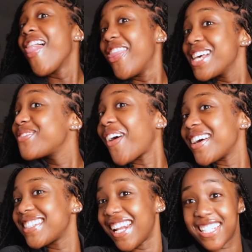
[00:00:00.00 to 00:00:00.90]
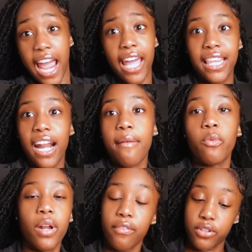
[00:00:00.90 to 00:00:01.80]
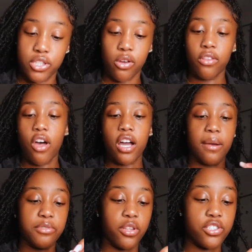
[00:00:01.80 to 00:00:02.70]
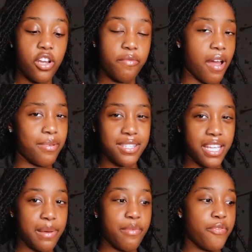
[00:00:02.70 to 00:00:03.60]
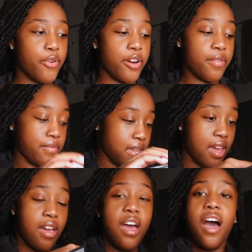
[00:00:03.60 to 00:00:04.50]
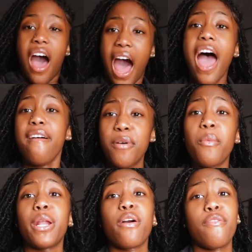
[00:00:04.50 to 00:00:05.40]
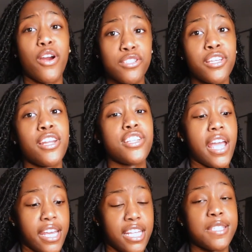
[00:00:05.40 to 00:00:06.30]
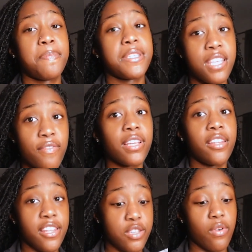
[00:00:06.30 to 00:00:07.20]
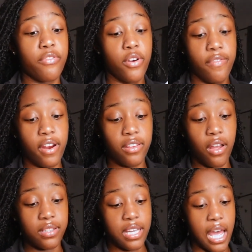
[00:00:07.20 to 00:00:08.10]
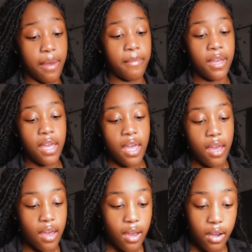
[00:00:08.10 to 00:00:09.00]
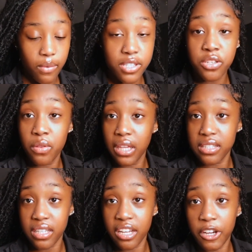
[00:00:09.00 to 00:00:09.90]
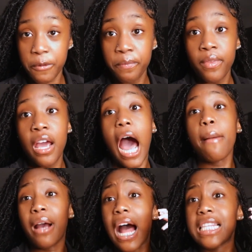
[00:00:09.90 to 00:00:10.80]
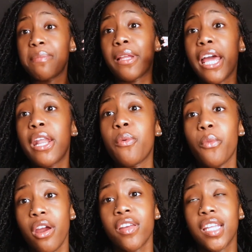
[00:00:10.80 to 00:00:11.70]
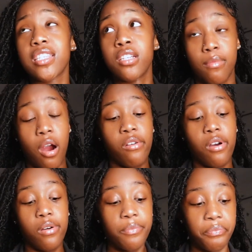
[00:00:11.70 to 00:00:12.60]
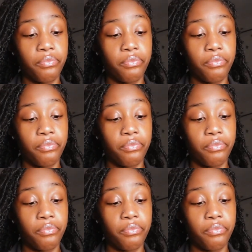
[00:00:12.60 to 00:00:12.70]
this varsity jacket that I've been wanting for so long. I'm so sure y'all probably seen it before. I have been wanting a varsity jacket, specifically this one, for a very long time. Oh, it's two things in here. I'm contemplating wearing this tomorrow